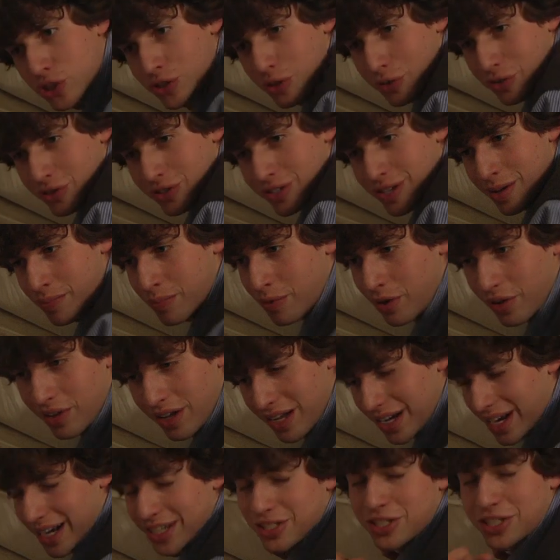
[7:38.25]
it's so simple.
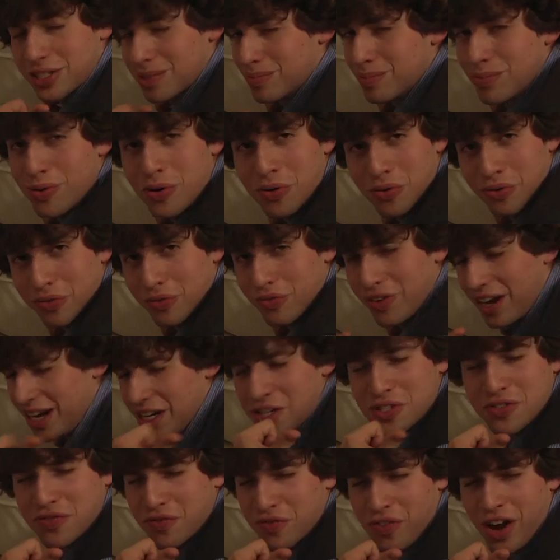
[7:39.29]
And I just move. I
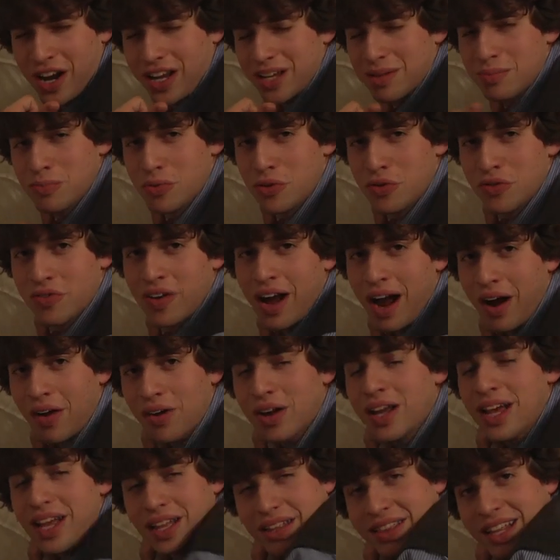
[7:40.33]
just fucking move out.
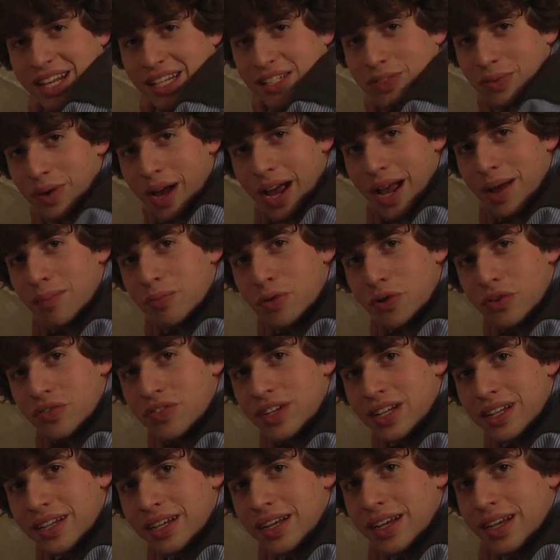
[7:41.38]
And that's why I moved
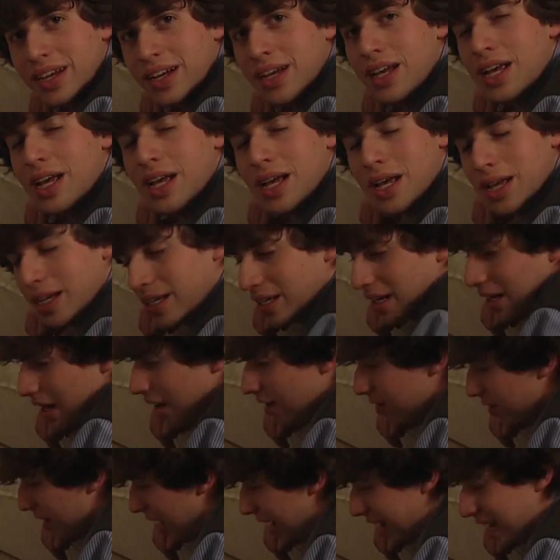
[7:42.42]
in here.
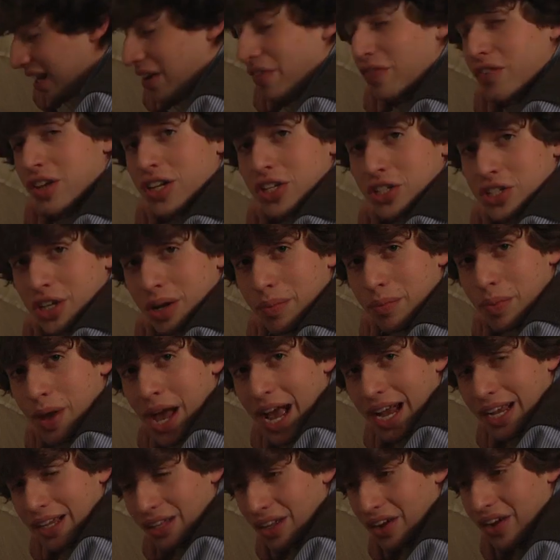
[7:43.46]
I gotta finish
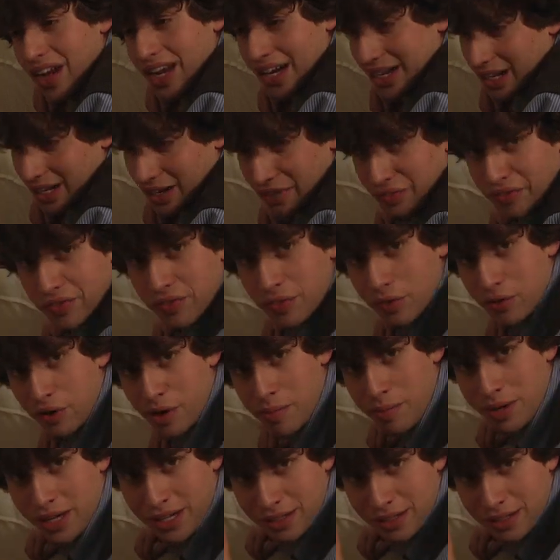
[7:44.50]
unpacking now, and I got a floor